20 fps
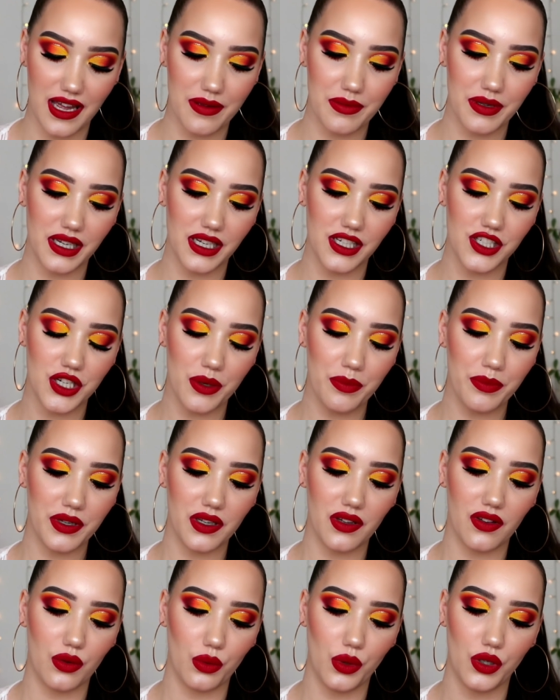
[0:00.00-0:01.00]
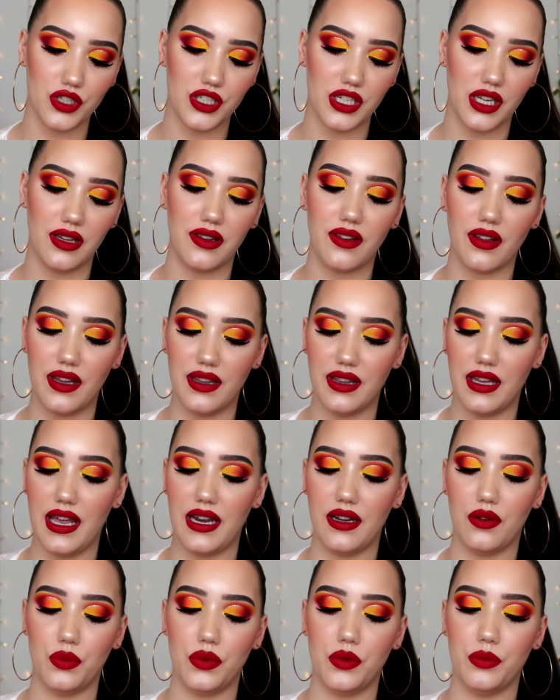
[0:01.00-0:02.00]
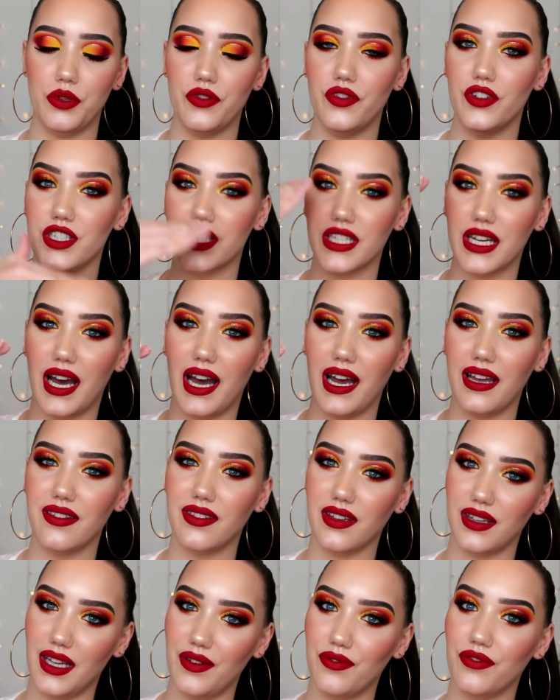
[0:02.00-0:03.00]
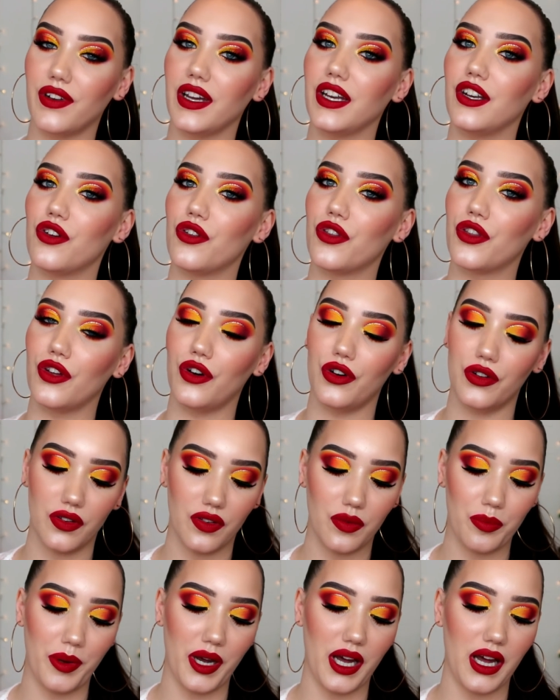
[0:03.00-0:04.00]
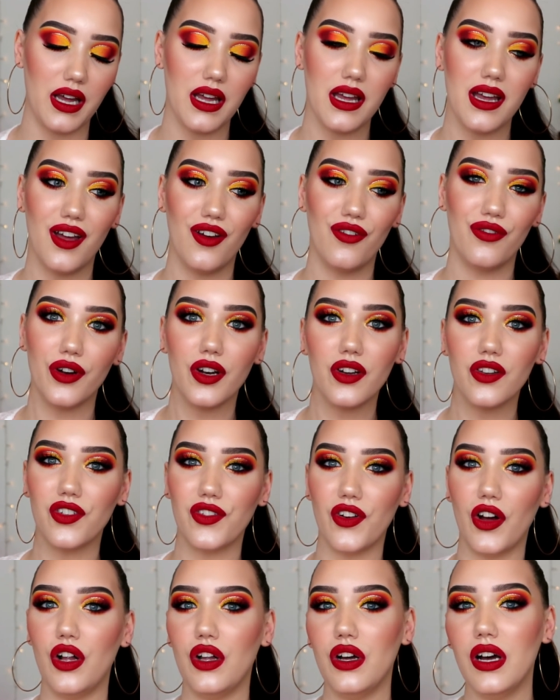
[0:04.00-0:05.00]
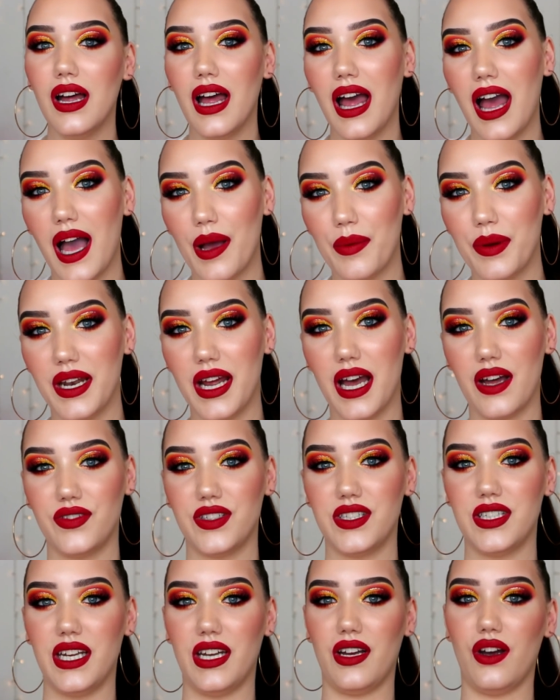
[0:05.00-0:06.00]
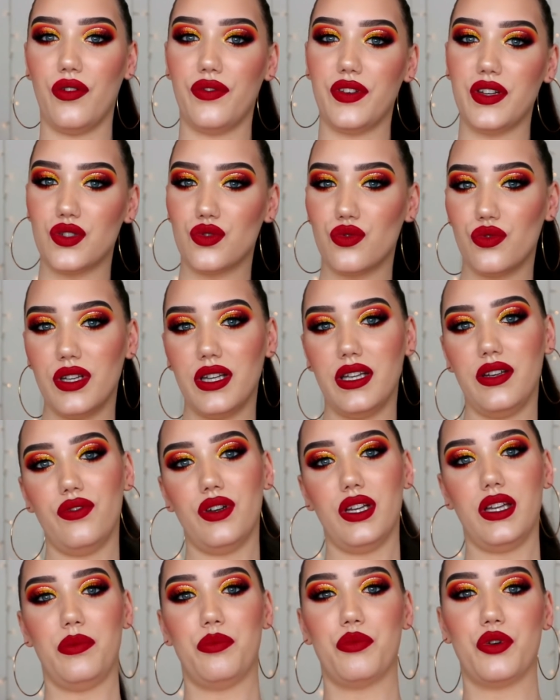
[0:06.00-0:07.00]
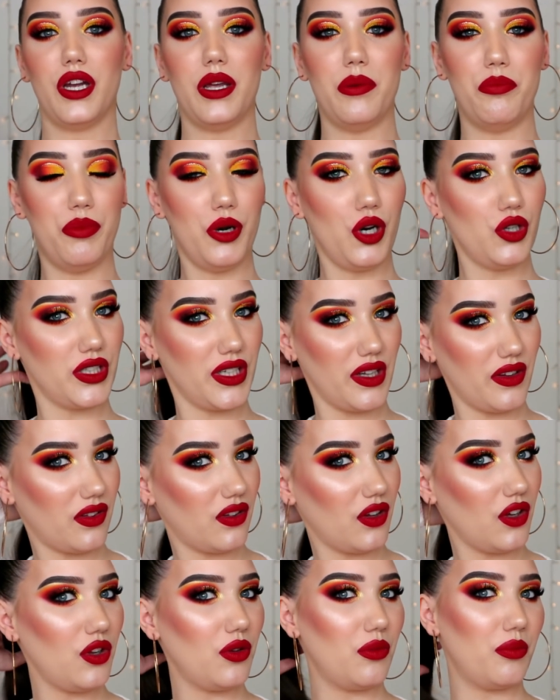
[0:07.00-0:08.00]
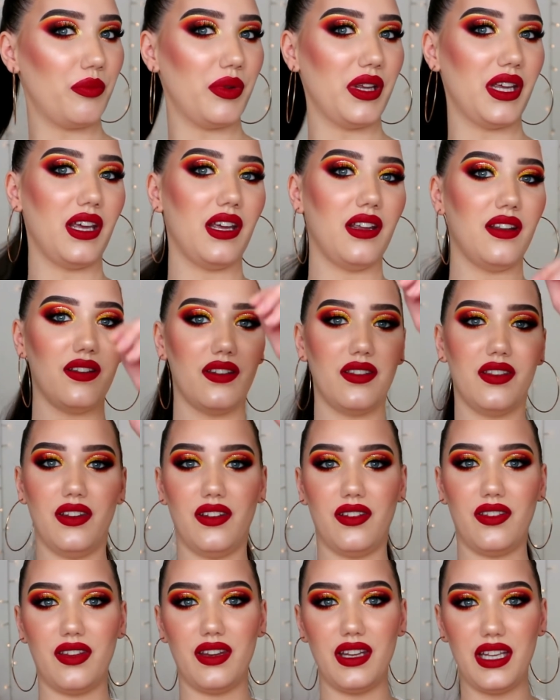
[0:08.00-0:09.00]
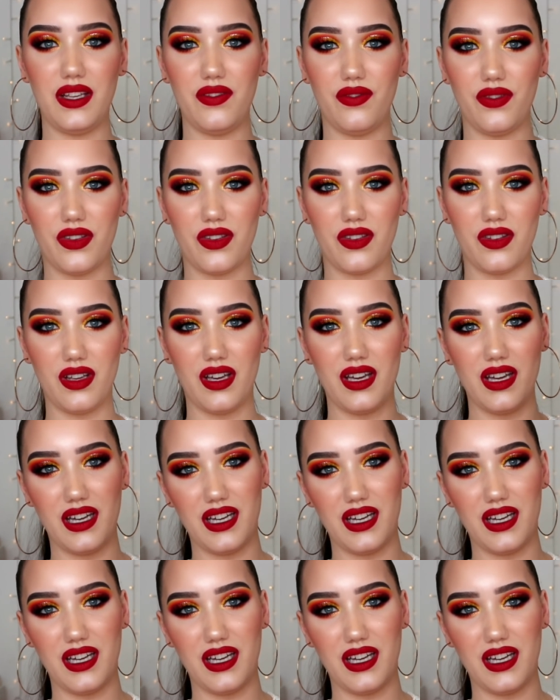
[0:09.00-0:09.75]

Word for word: I'm going to jump into swatches and then we'll move on to eyes and then final thoughts. But first of all, I'm going to have to take off this really, really pretty bodysuit because the sleeves